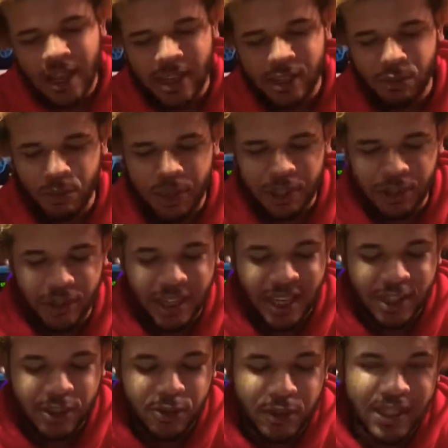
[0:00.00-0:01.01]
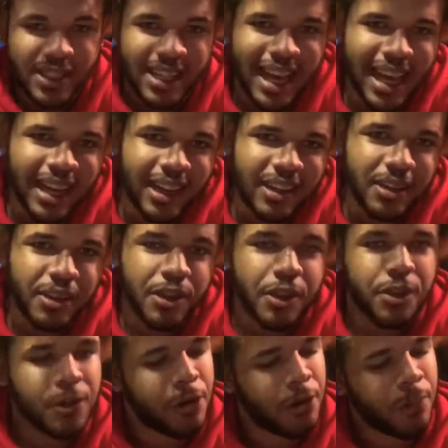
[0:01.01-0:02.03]
when you get to attack
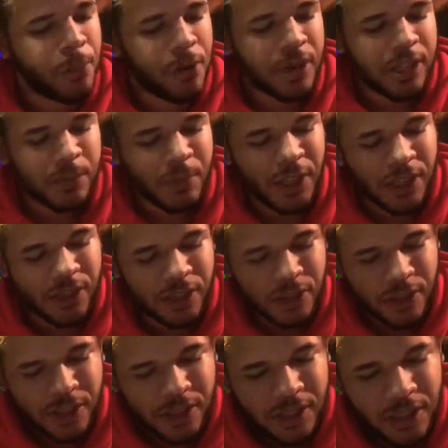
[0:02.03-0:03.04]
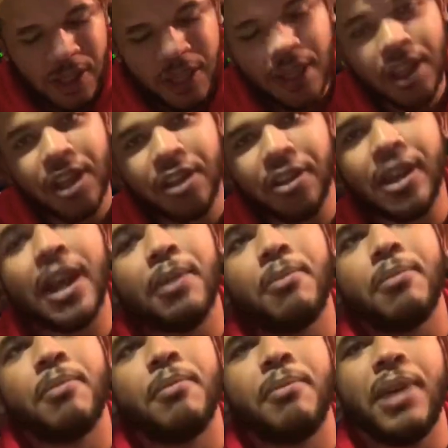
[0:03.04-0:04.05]
your opponent's monsters. You get
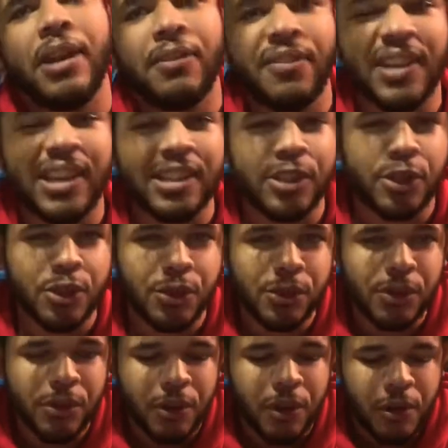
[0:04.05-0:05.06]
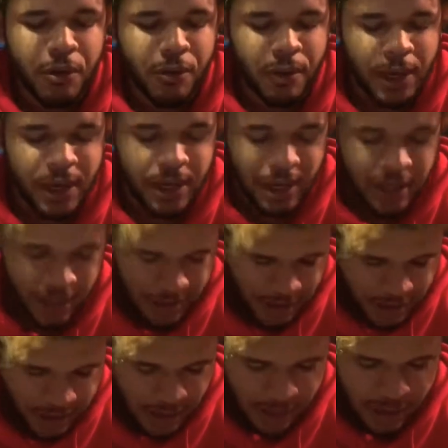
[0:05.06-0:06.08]
main phase 2, when
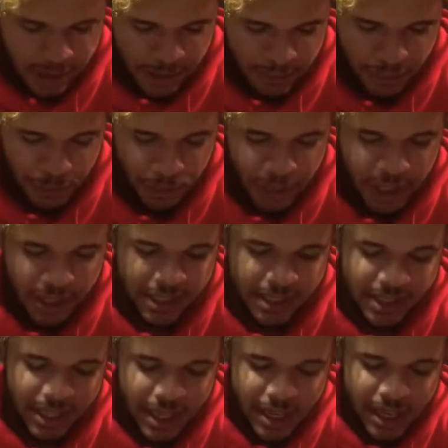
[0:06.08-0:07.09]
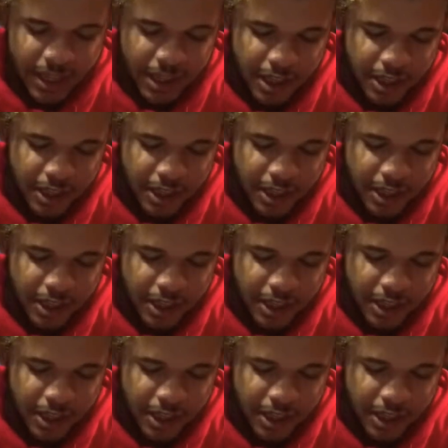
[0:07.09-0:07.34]
is if you want to set any other